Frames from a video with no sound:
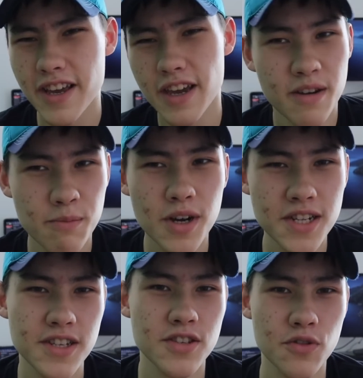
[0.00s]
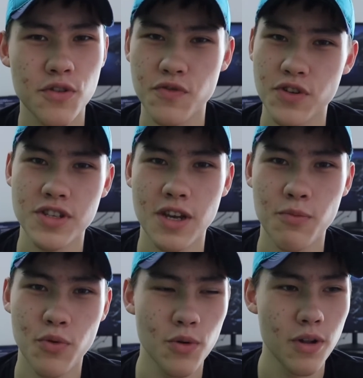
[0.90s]
Like in my Discord, for
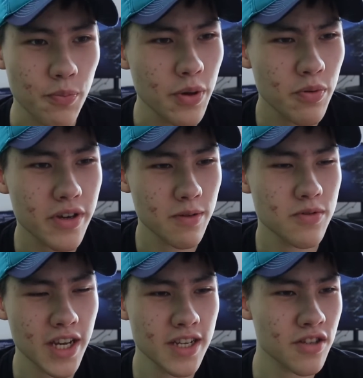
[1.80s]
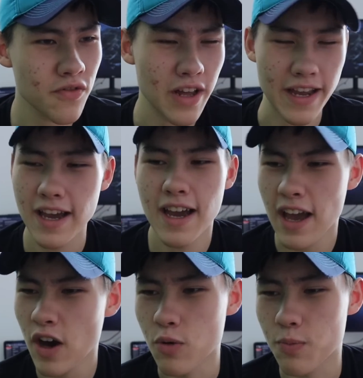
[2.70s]
example, people keep saying stuff like,
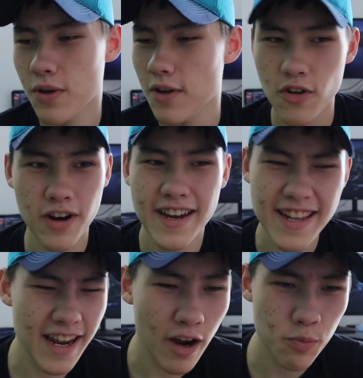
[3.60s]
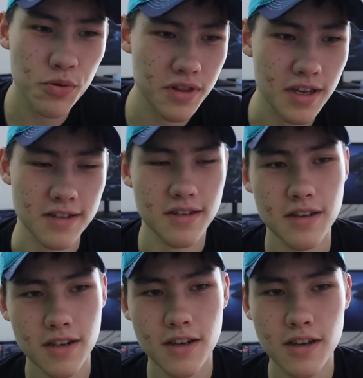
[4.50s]
help, or I need help with this.
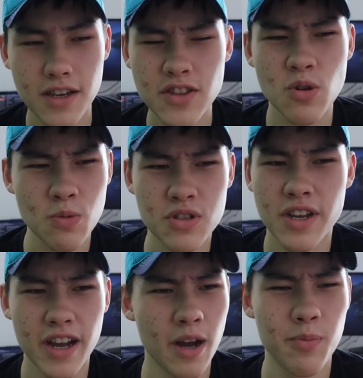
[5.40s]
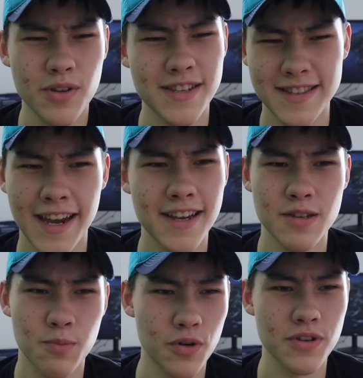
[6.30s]
It's almost like I built a tech
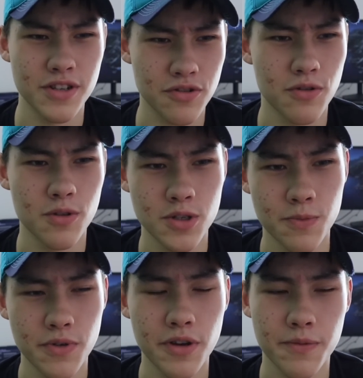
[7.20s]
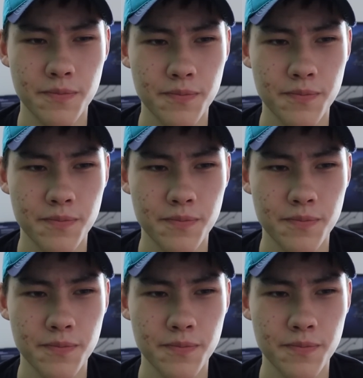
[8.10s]
support Discord or something.